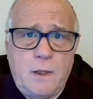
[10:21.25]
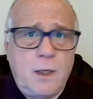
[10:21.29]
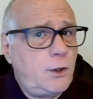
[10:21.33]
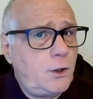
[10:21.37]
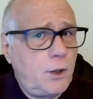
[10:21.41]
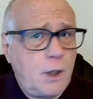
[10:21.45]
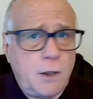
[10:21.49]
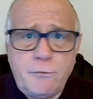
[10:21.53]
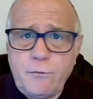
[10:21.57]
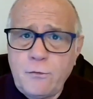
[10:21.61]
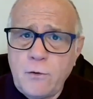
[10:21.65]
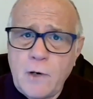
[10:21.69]

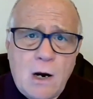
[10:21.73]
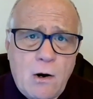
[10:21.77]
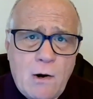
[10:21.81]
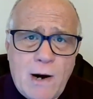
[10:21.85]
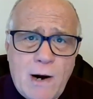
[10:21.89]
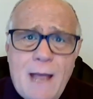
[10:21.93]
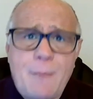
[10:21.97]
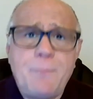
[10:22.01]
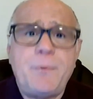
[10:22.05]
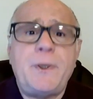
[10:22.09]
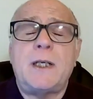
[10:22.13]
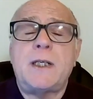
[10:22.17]
Not for our
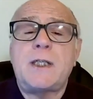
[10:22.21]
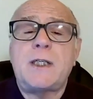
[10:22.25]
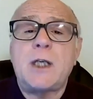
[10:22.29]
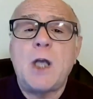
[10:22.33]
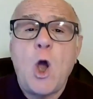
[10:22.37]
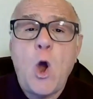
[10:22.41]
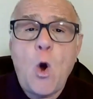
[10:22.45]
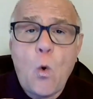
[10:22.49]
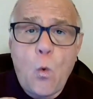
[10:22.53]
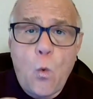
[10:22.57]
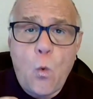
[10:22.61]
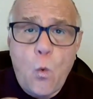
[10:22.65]
happiness.
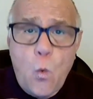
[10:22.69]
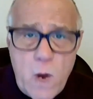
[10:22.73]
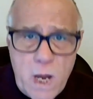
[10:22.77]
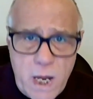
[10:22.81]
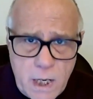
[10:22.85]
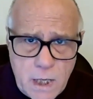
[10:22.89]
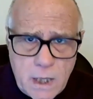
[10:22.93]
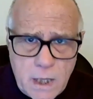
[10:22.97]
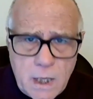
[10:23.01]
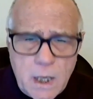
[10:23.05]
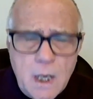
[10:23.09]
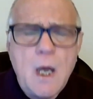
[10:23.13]

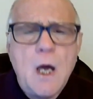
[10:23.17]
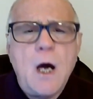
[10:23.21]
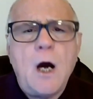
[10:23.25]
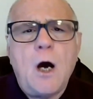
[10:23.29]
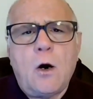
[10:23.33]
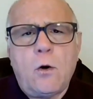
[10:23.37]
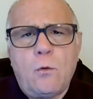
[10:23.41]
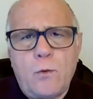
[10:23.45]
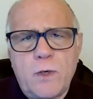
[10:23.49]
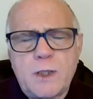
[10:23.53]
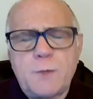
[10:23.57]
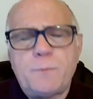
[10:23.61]
We
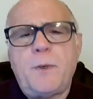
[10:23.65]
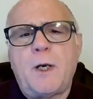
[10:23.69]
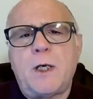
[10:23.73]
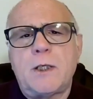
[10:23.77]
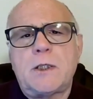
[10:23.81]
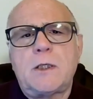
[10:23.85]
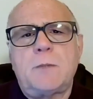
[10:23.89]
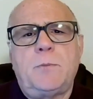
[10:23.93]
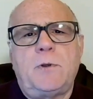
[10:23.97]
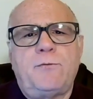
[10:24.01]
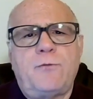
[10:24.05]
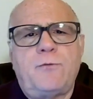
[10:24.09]
are
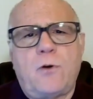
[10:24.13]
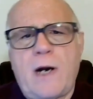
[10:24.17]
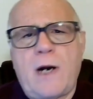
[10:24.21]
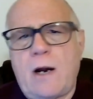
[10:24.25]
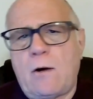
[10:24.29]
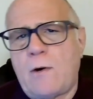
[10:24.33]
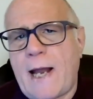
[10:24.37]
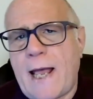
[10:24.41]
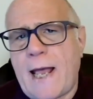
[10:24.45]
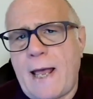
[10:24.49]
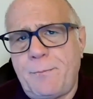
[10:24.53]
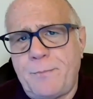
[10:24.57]
responsible for
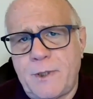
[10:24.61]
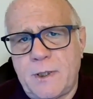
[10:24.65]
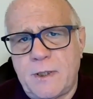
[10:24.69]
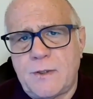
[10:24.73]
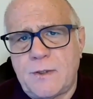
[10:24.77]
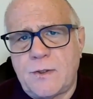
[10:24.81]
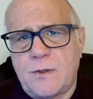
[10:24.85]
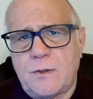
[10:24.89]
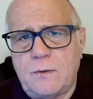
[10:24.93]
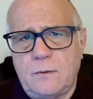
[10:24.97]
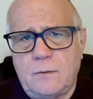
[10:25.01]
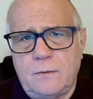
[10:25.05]
our
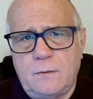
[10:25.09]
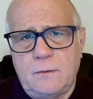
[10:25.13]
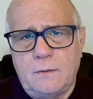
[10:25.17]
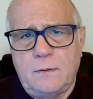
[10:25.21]
happiness.